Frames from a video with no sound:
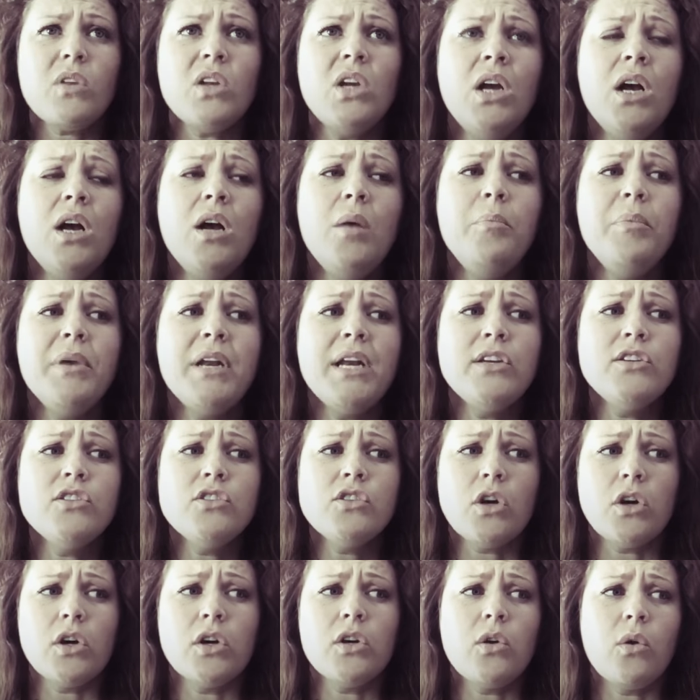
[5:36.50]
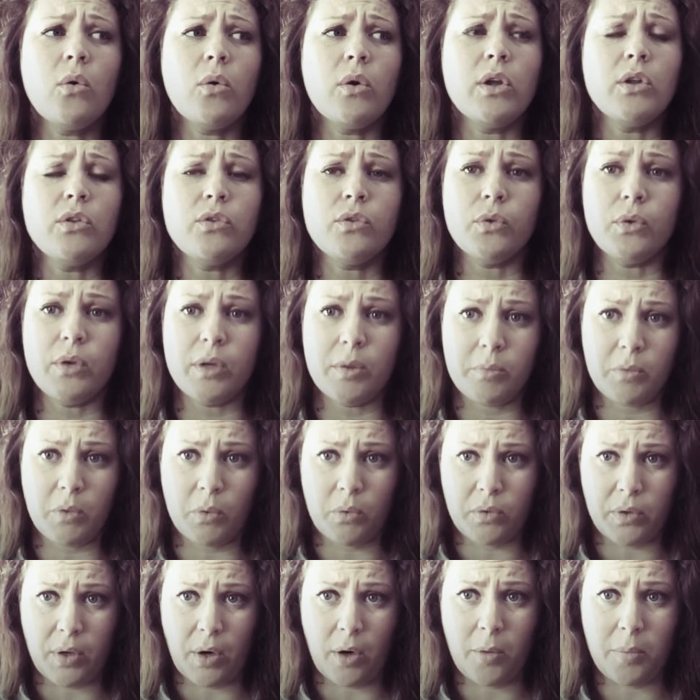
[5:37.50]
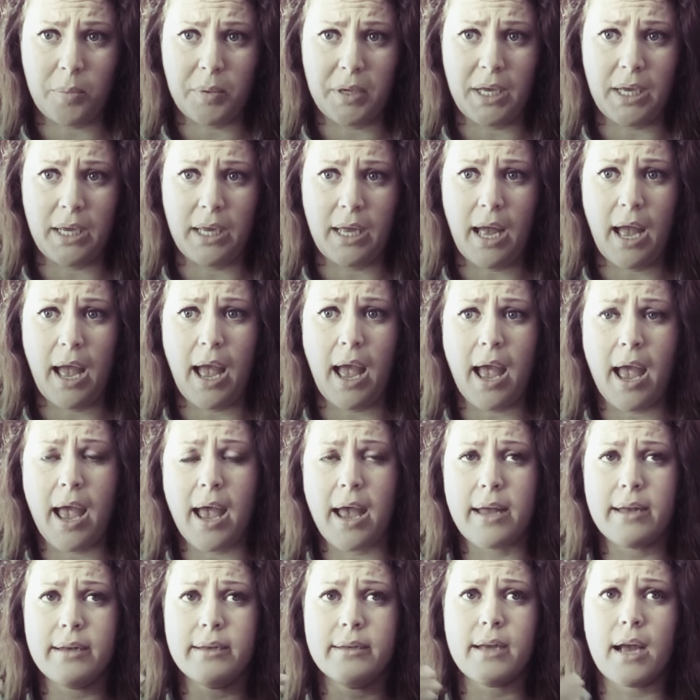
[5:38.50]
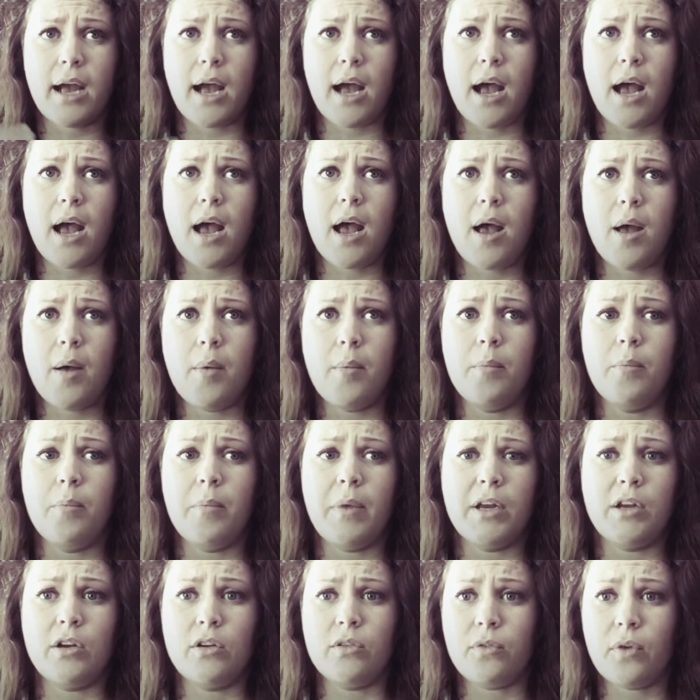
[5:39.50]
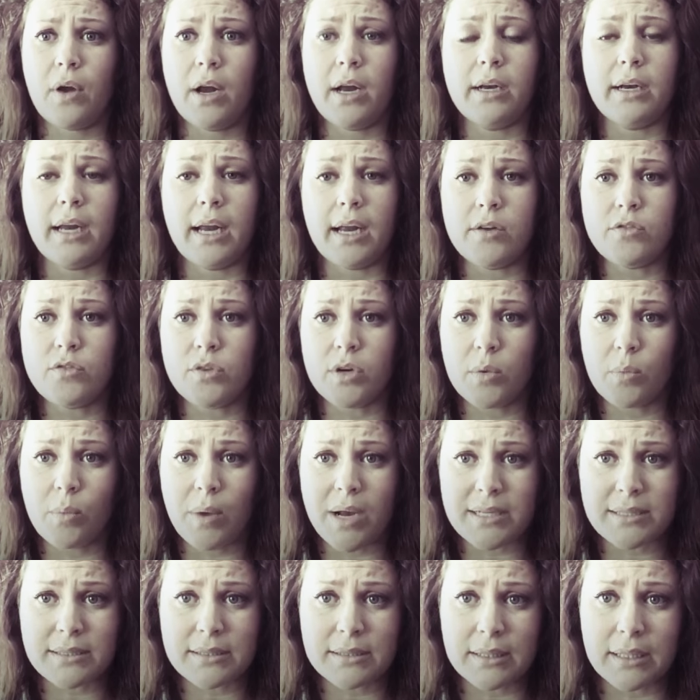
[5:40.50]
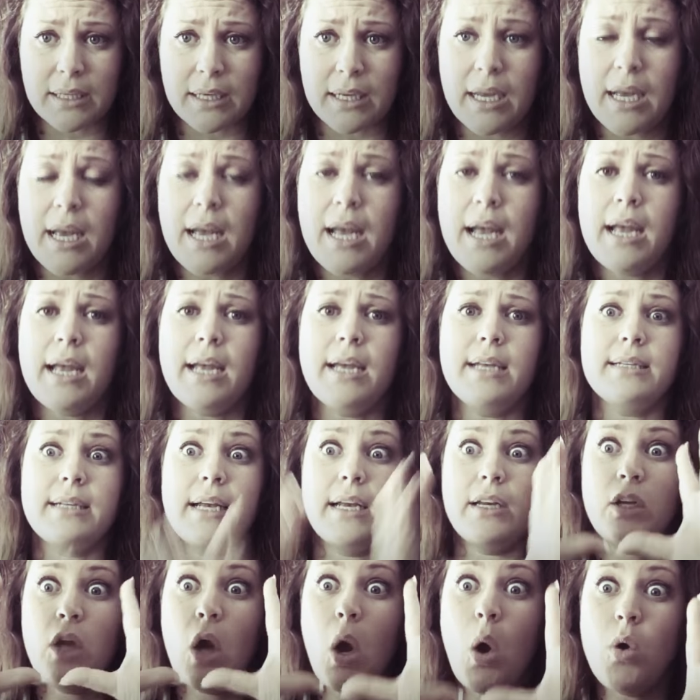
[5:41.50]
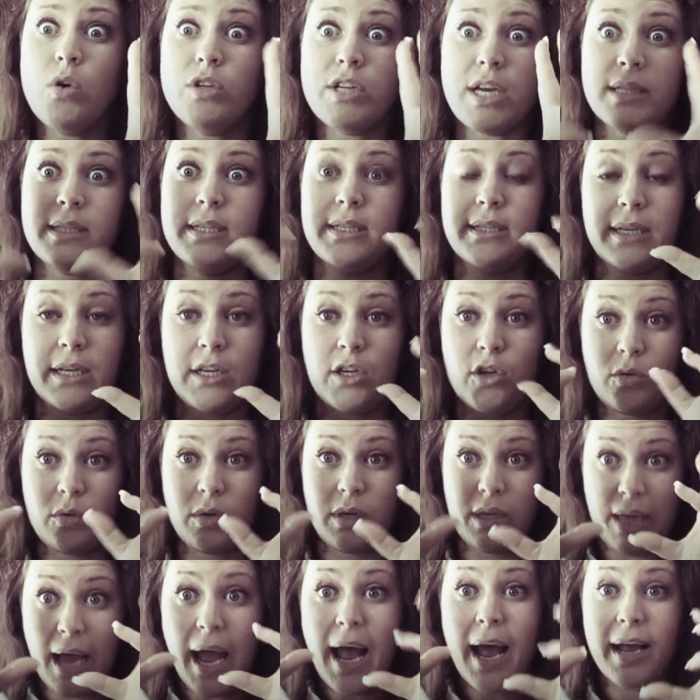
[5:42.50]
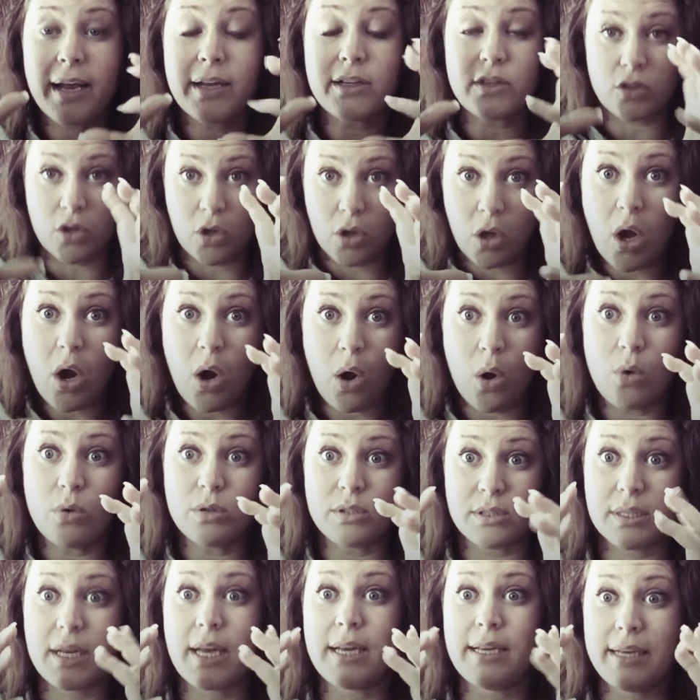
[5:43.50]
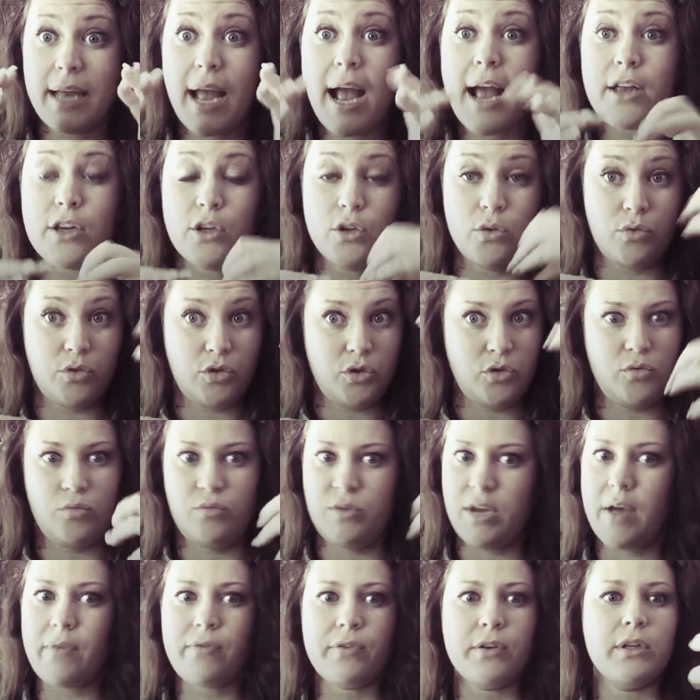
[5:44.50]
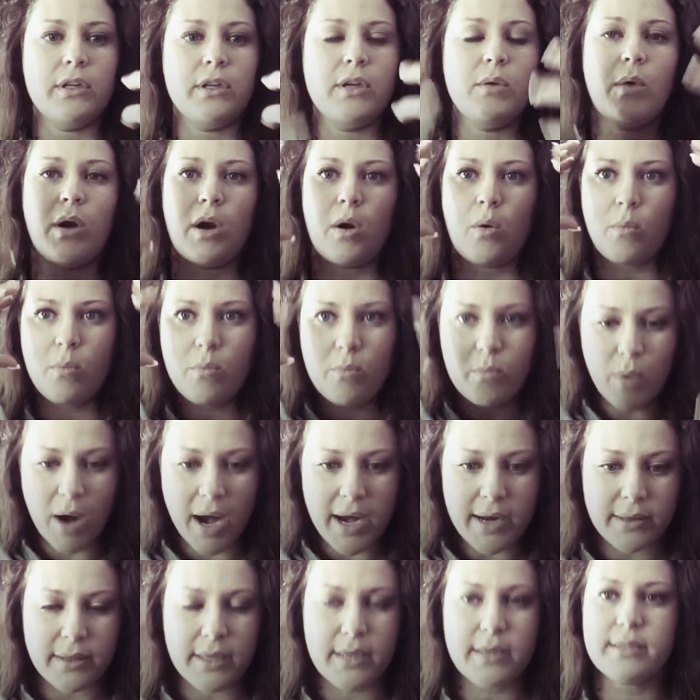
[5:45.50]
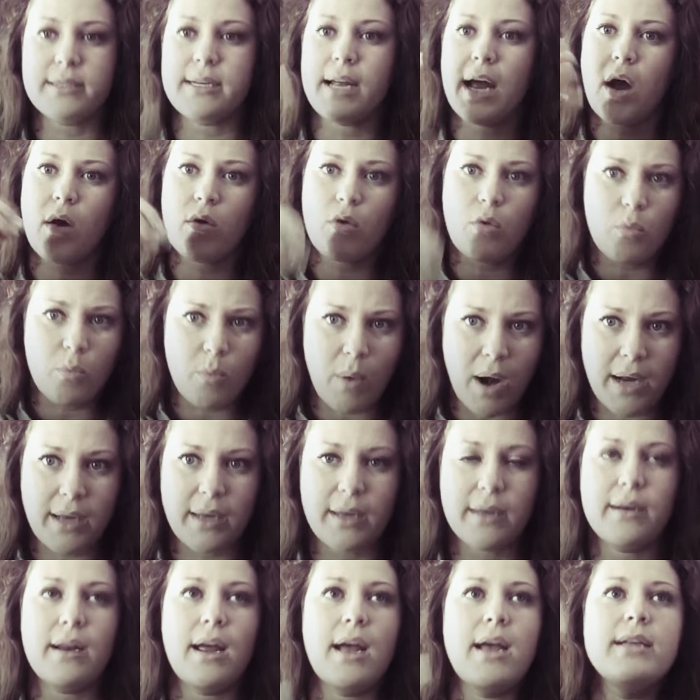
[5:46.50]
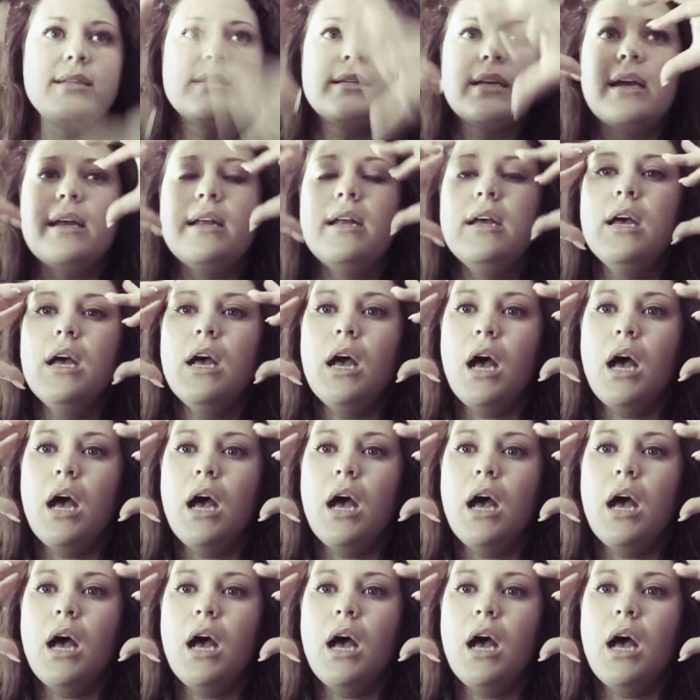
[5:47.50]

But I started going through hypnotherapy, and my good friend Adrian Wesley, he's like, no, Jess, he's like, yeah, it's close. Like, yeah, you do definitely want to write things down, recognize it.